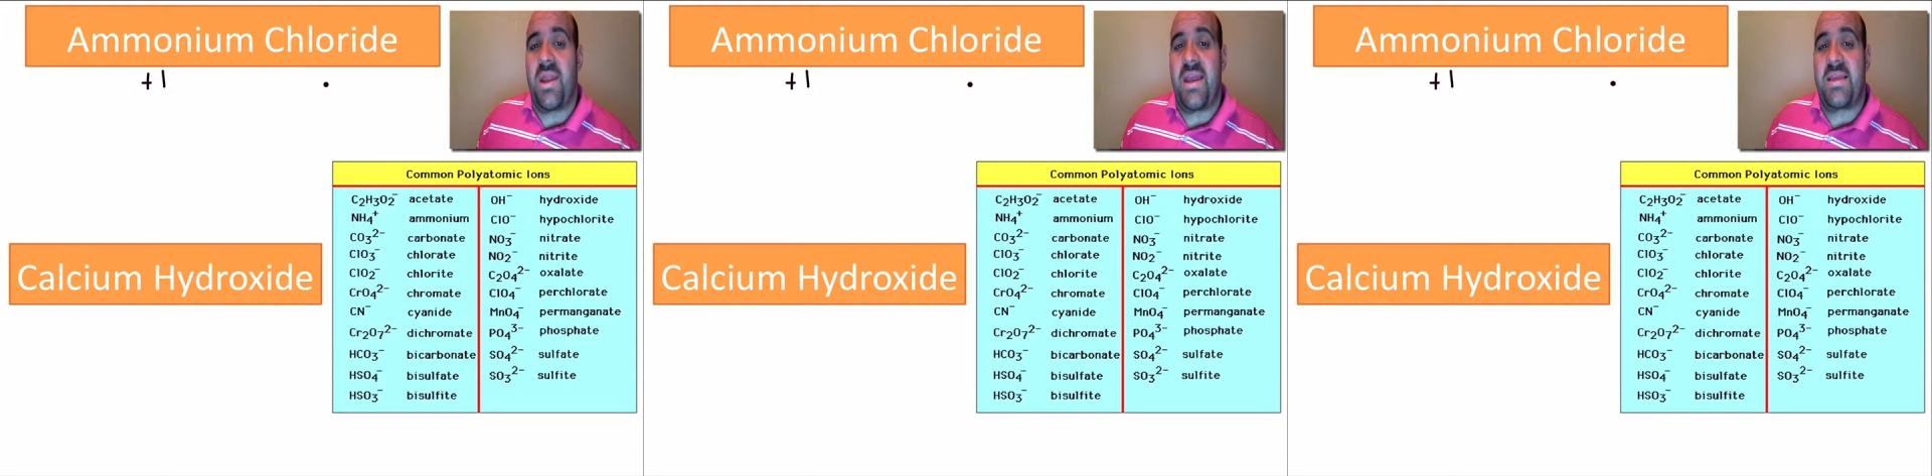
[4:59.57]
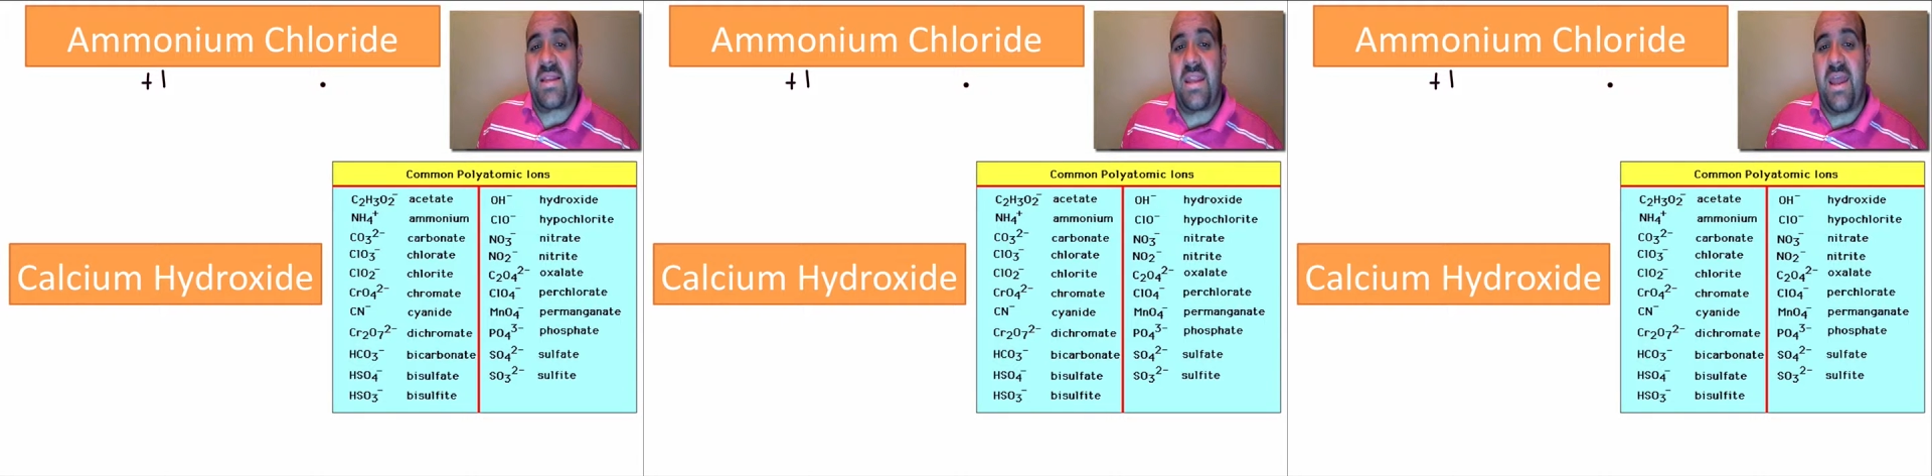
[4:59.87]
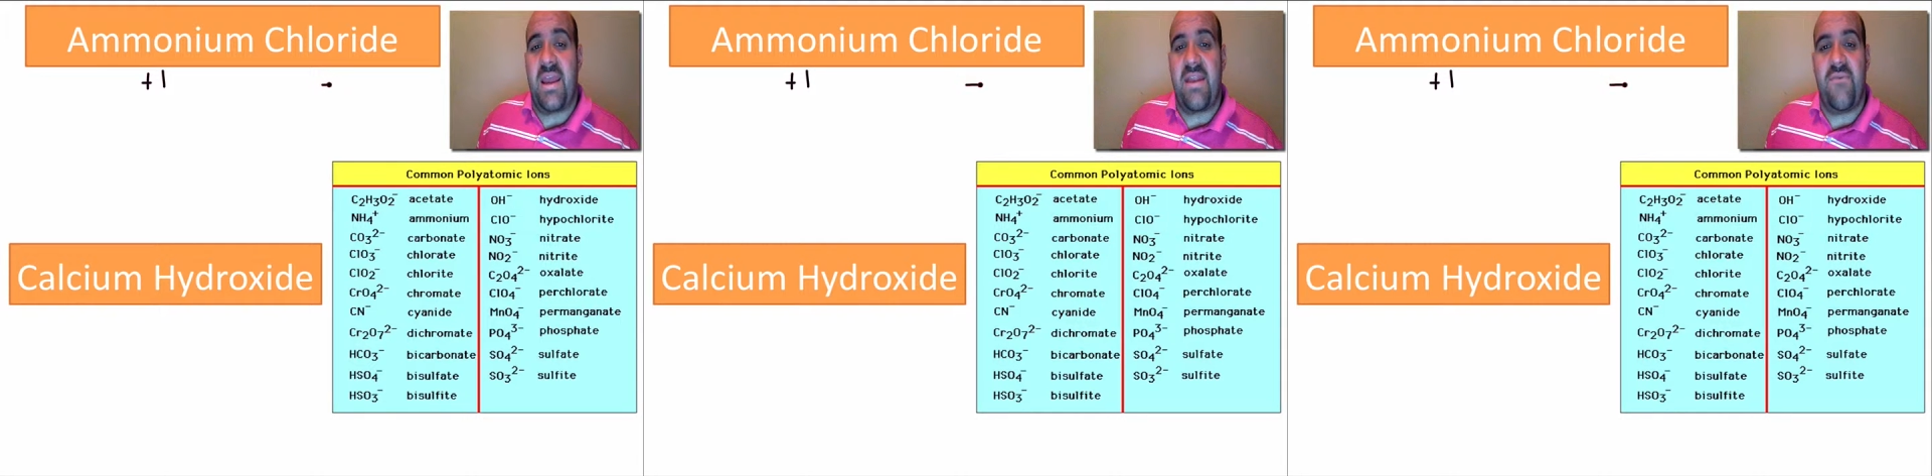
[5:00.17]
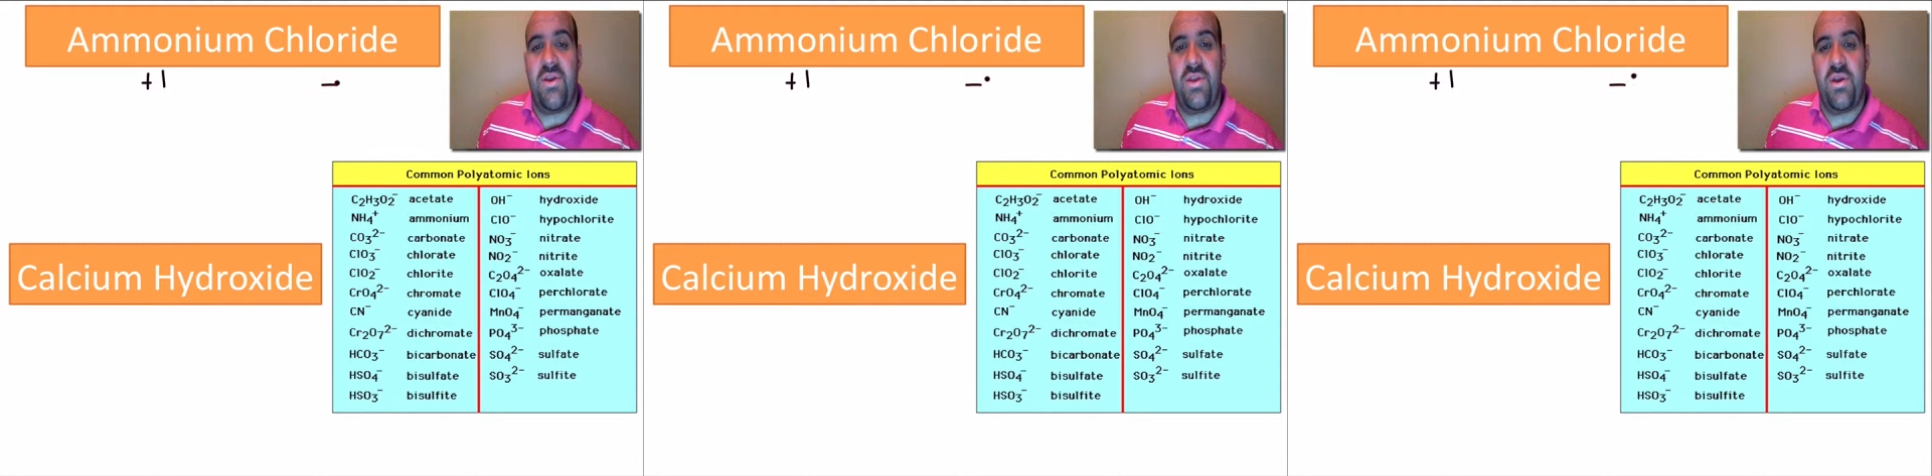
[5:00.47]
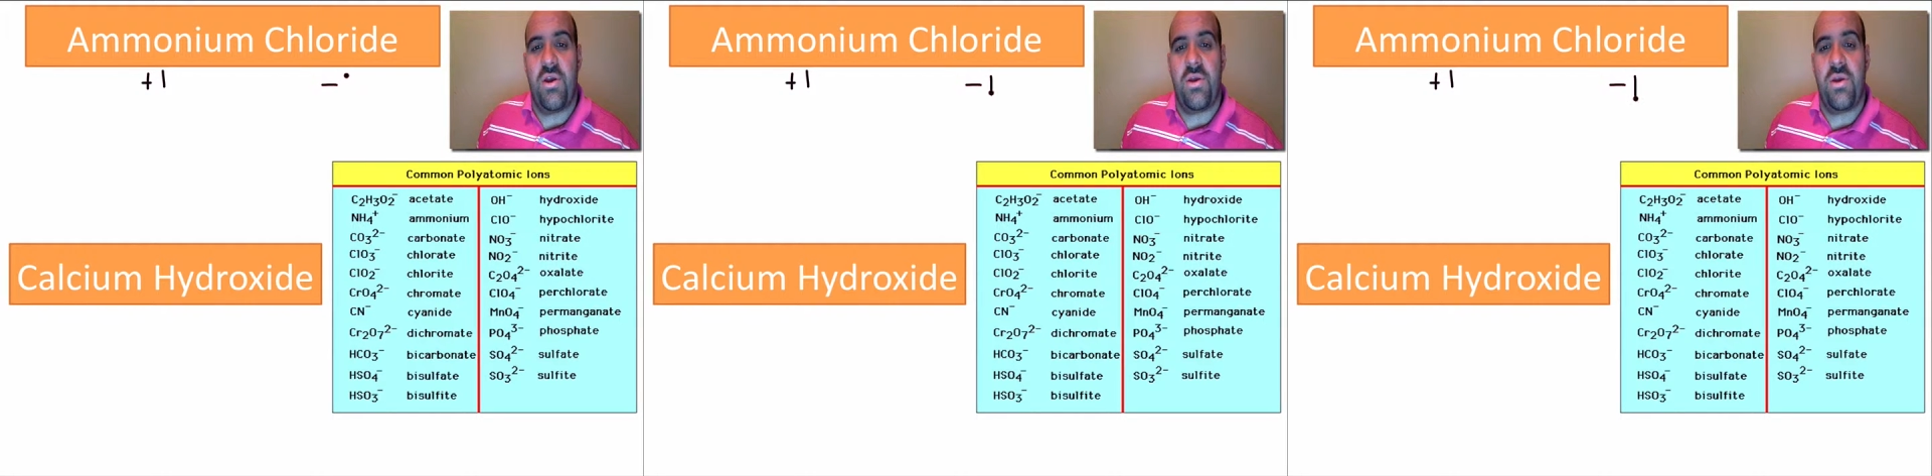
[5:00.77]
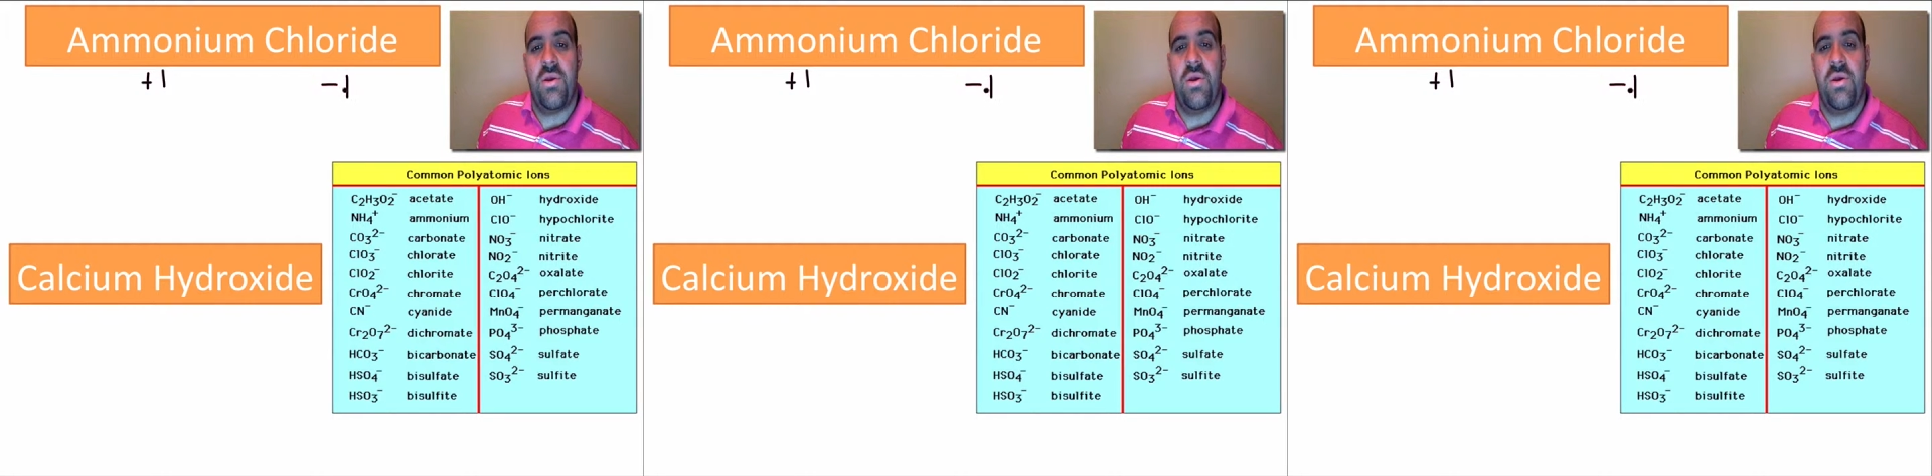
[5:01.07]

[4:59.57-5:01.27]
It has a -1 charge.